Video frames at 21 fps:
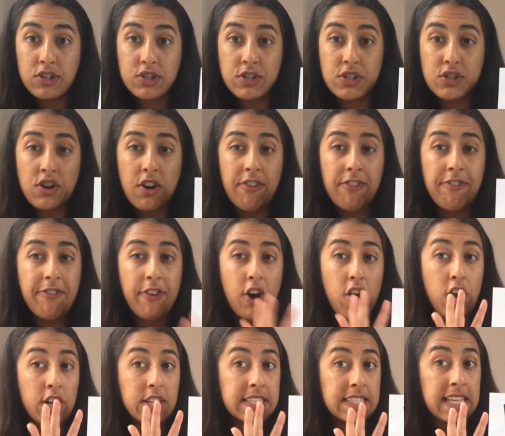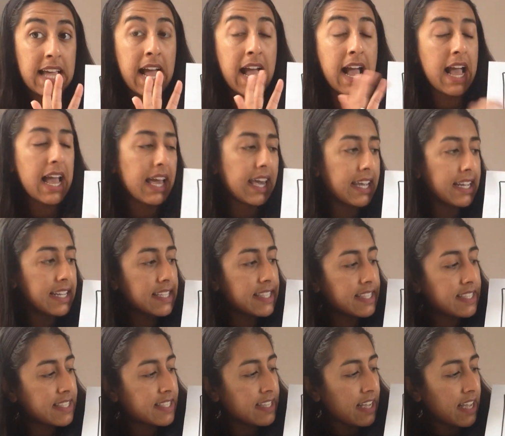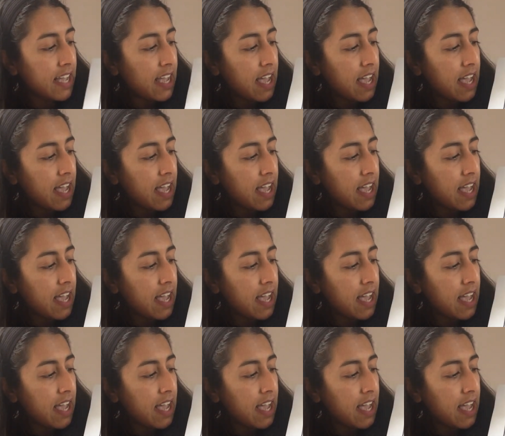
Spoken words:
So it's got 4 sides,